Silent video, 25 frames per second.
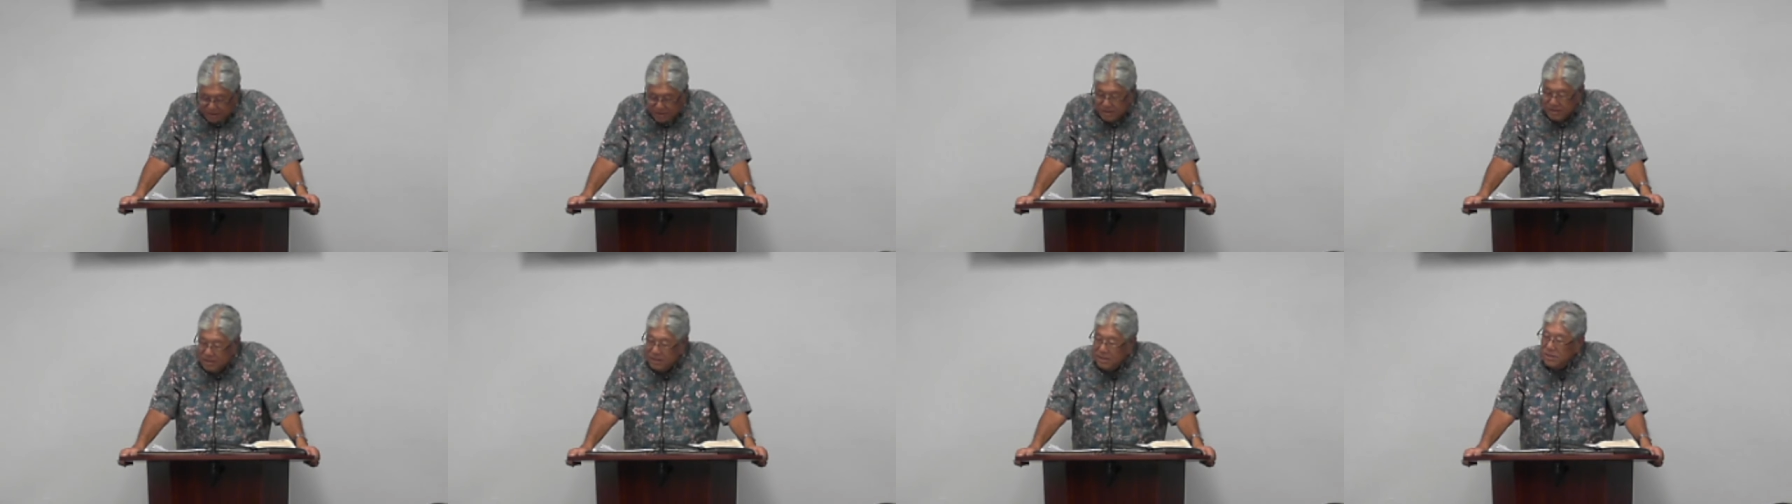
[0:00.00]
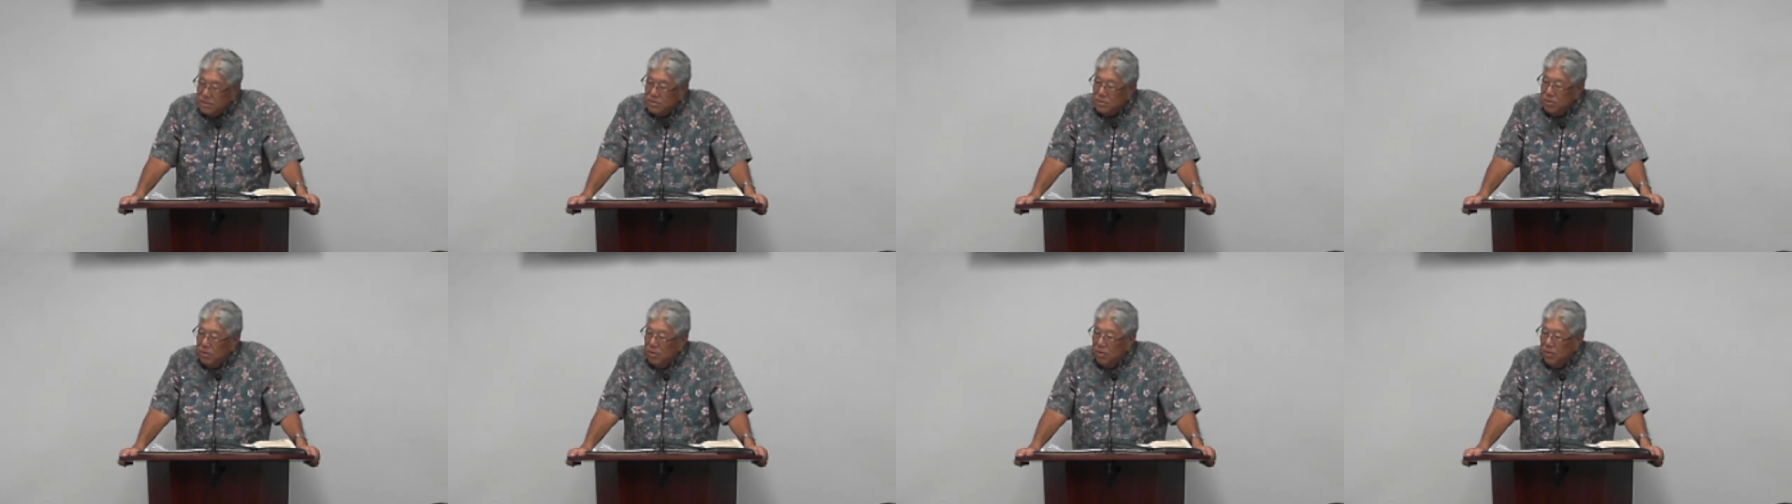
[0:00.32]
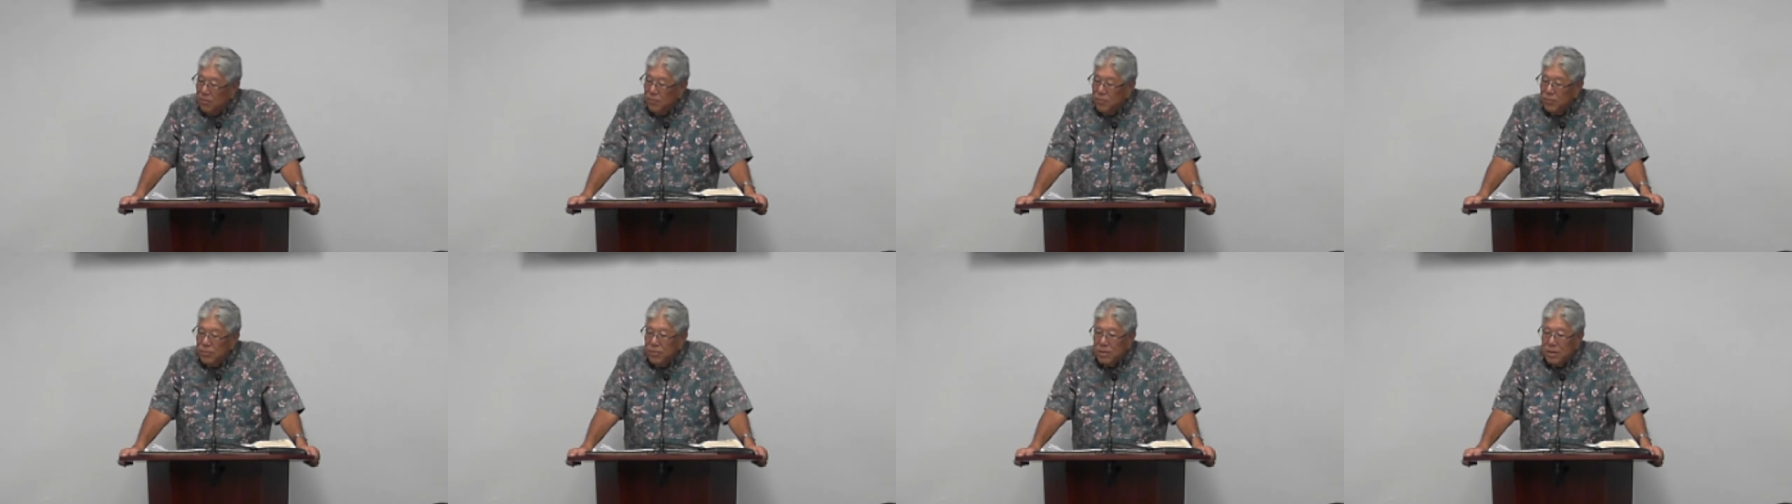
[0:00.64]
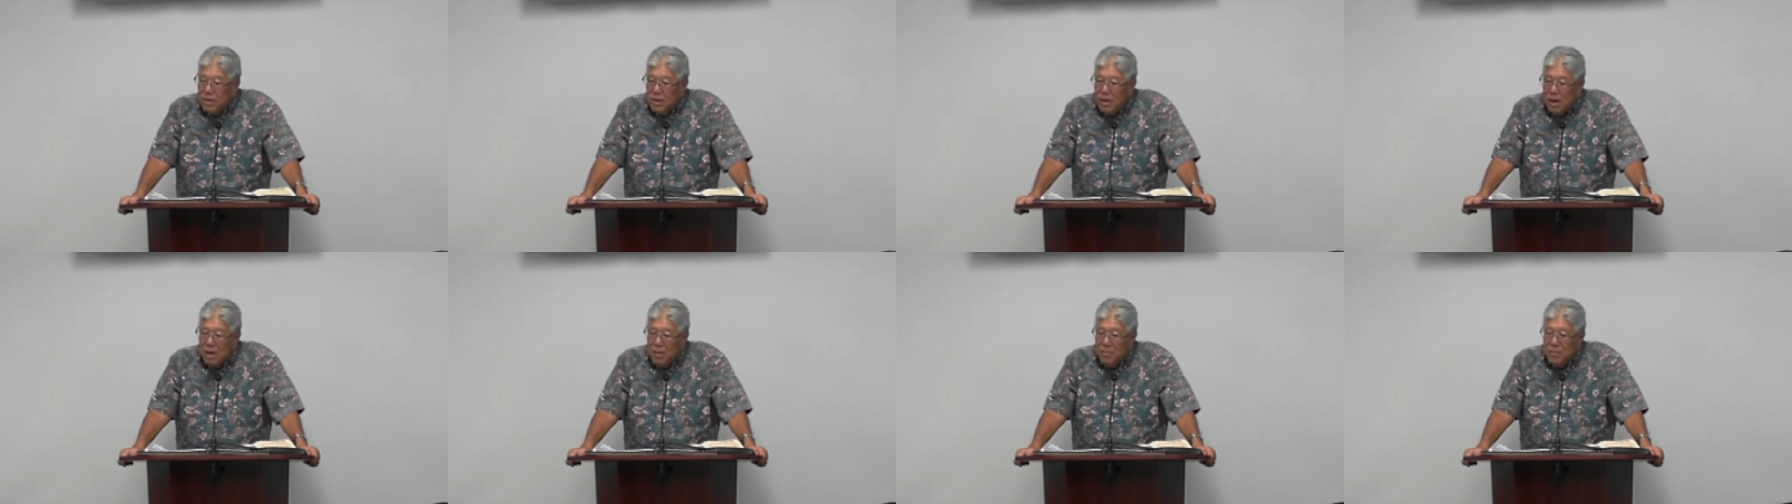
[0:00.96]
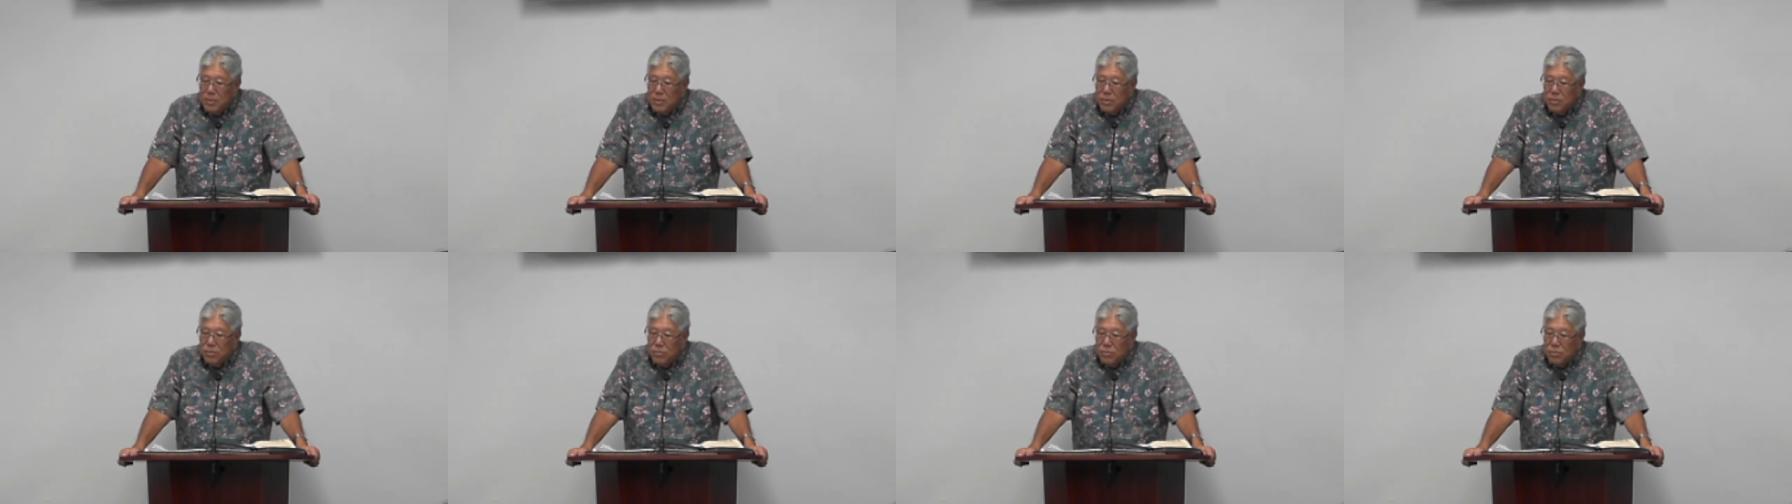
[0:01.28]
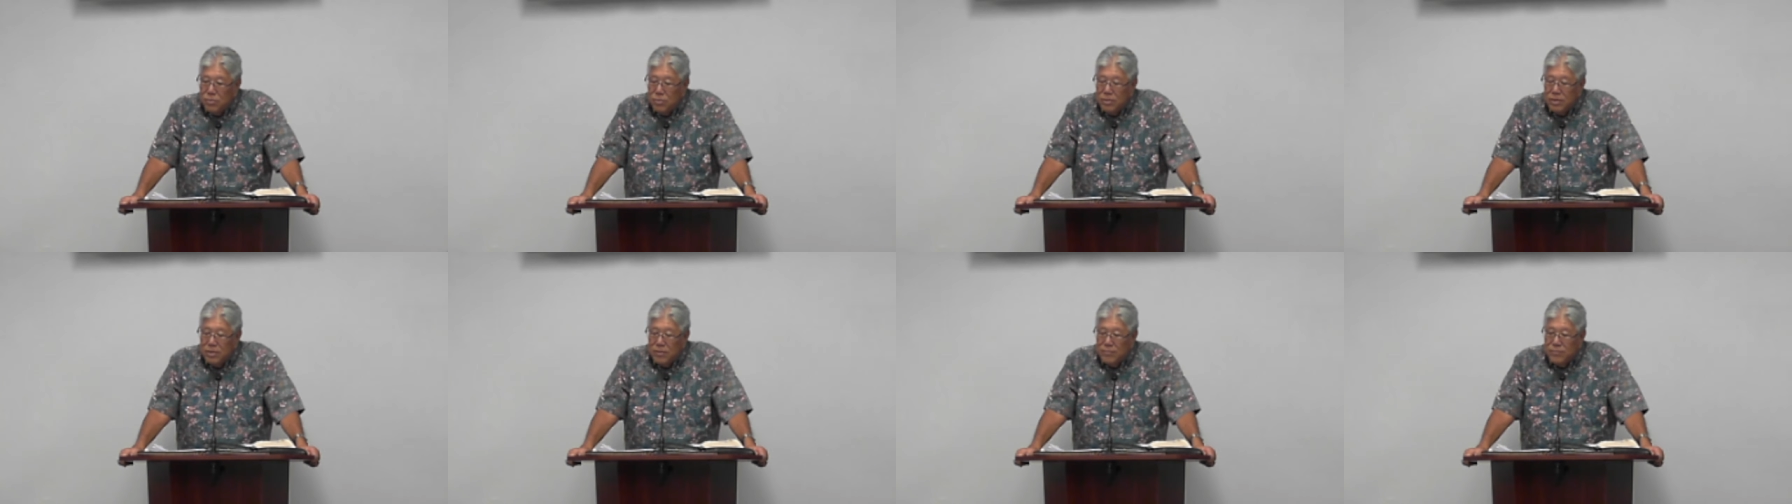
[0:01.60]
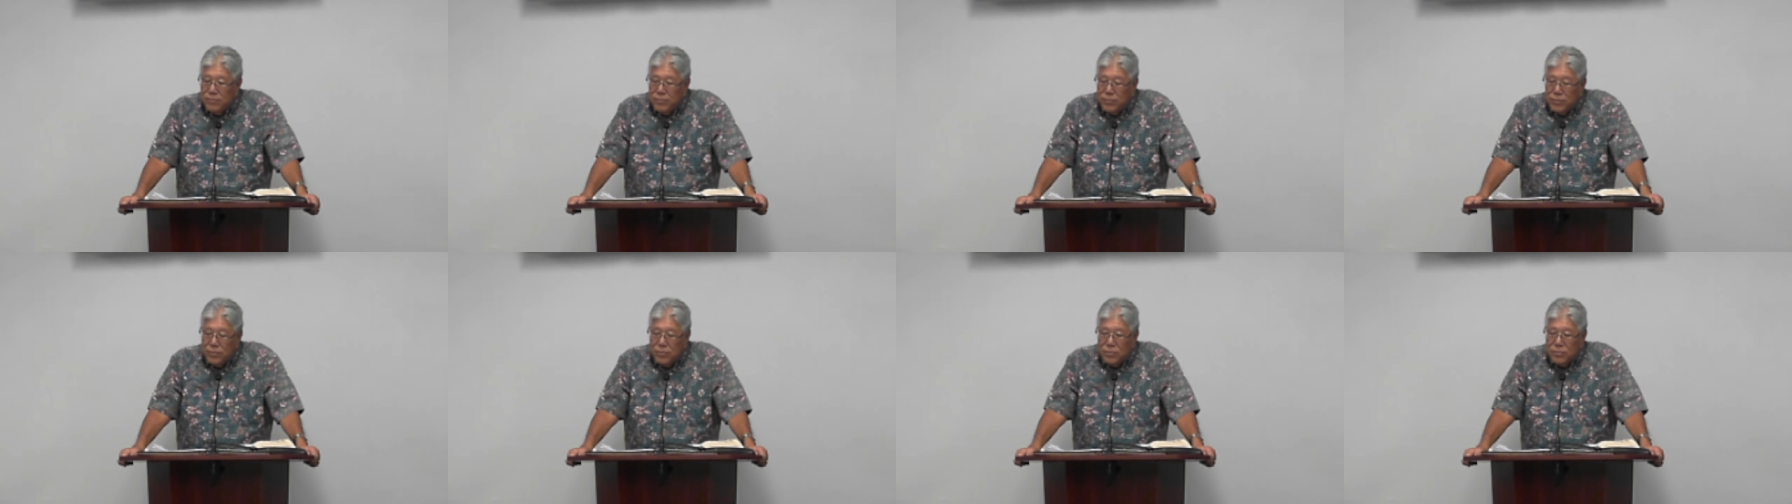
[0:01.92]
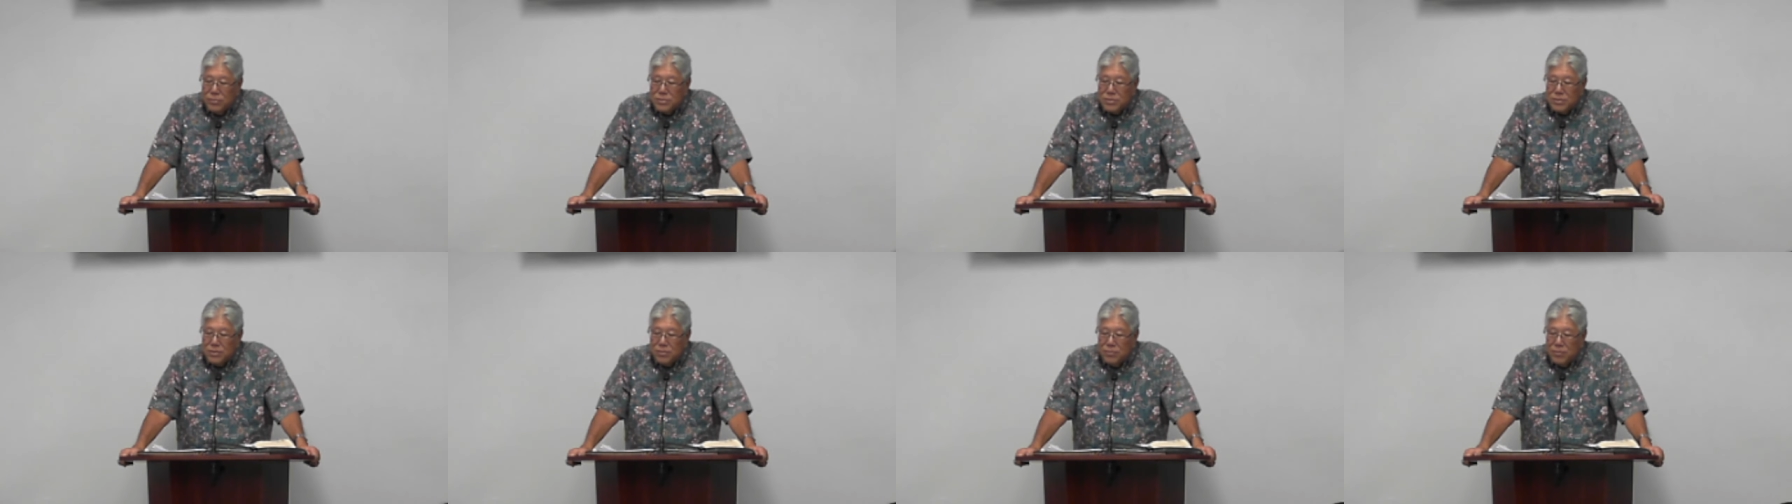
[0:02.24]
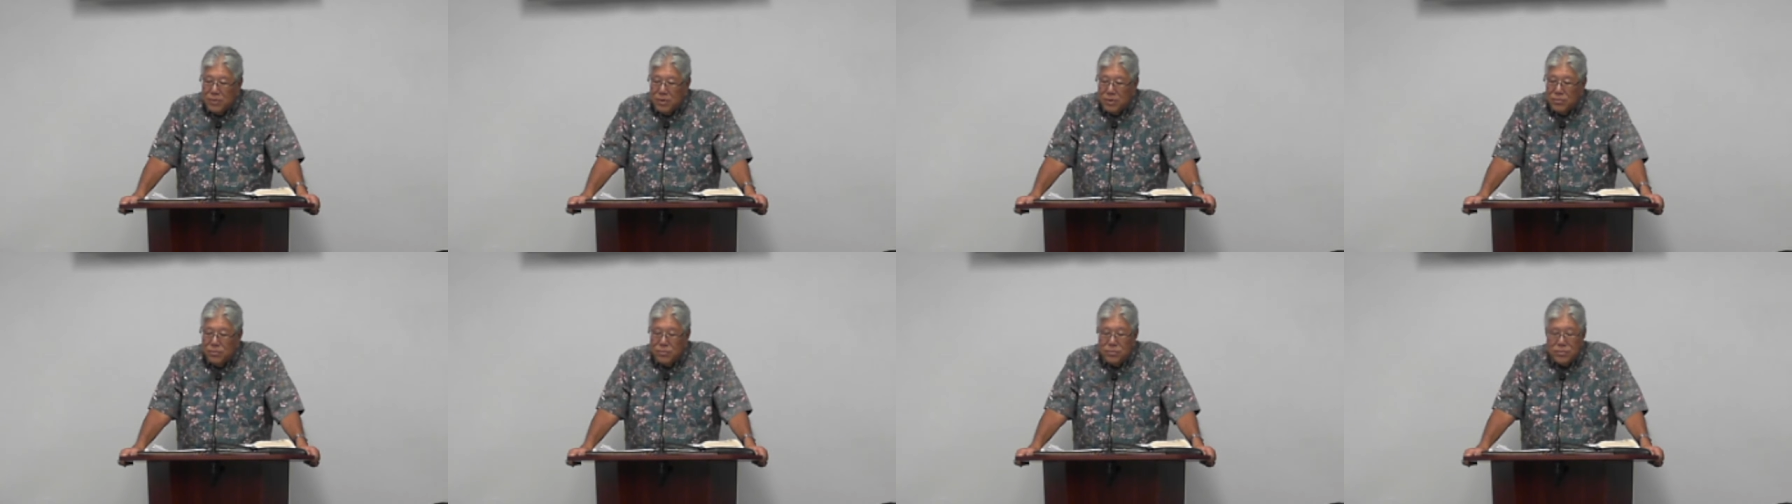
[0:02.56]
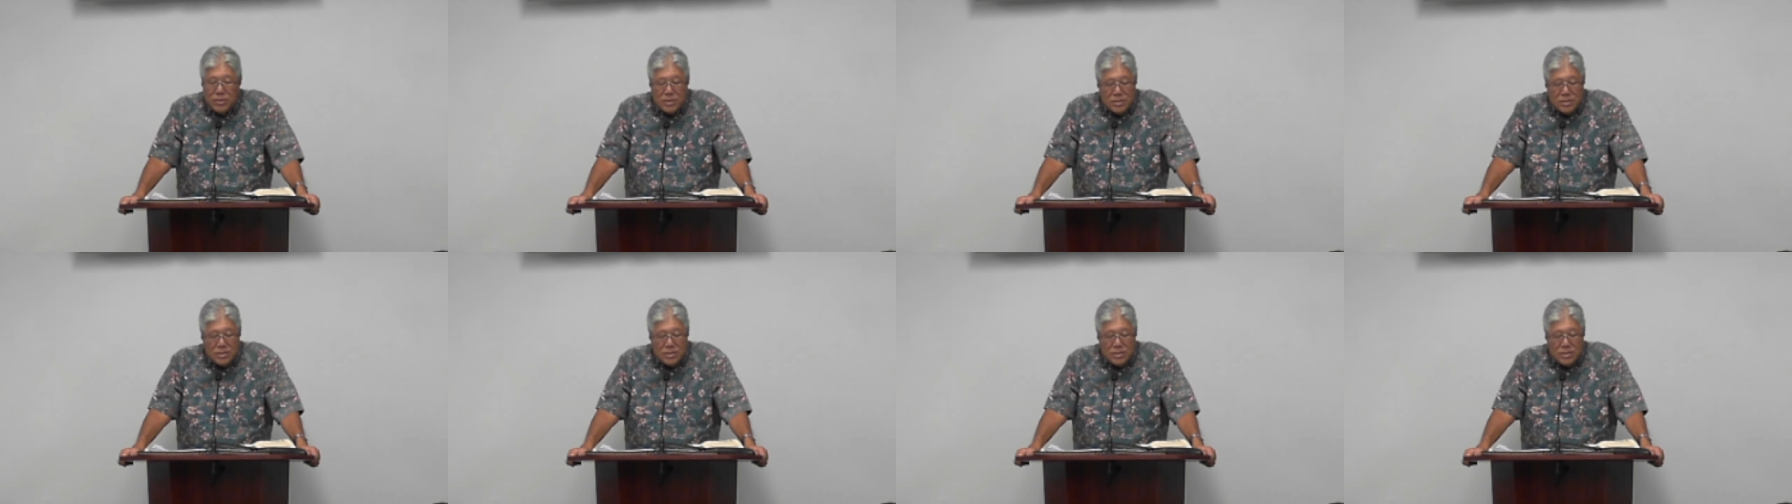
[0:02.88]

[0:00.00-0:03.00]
these are all for the common good of those around you.